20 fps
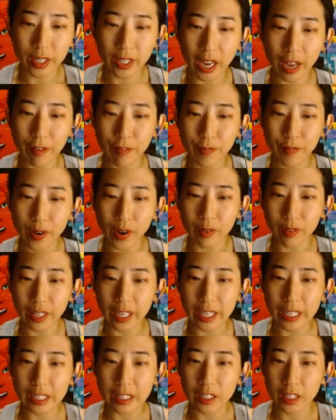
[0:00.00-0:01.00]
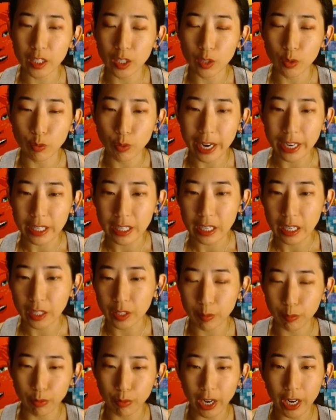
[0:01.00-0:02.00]
I felt like the
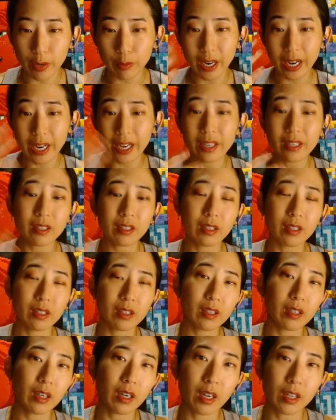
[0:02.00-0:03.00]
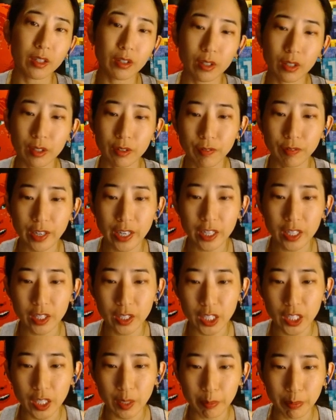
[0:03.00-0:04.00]
bright red on her face
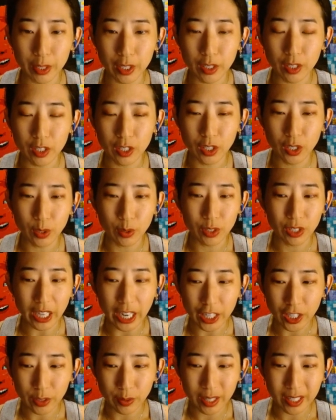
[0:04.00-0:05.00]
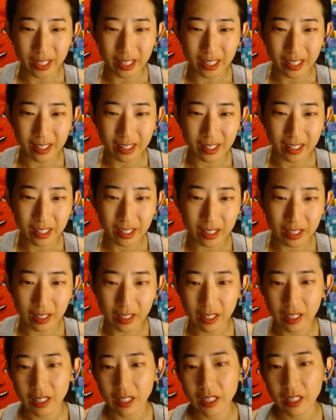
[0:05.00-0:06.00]
is a bit too saturated, I think.
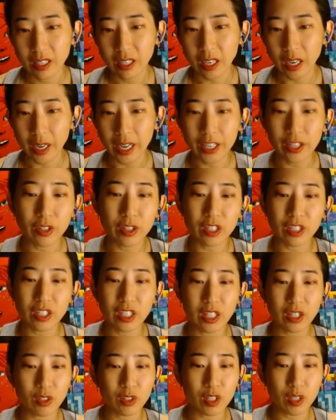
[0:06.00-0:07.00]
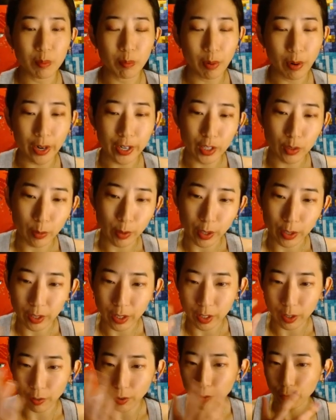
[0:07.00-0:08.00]
And you can see there's some parts where
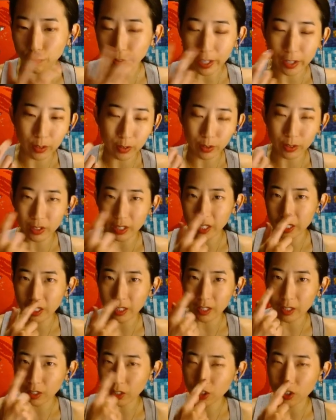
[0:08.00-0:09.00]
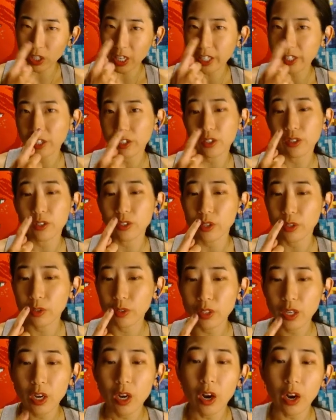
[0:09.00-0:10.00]
like her freckles and the shine on her
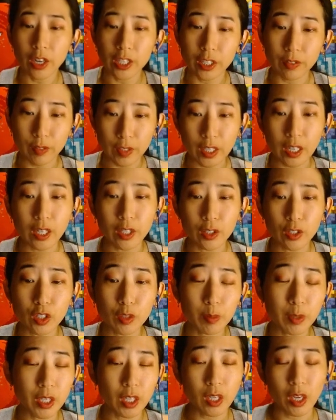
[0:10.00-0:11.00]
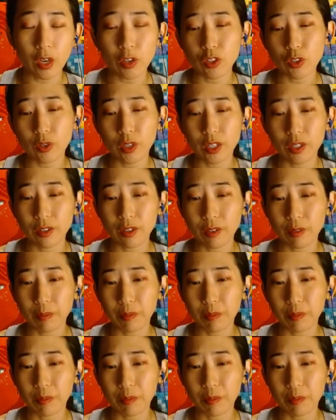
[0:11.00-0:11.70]
nose are different colors because I was trying to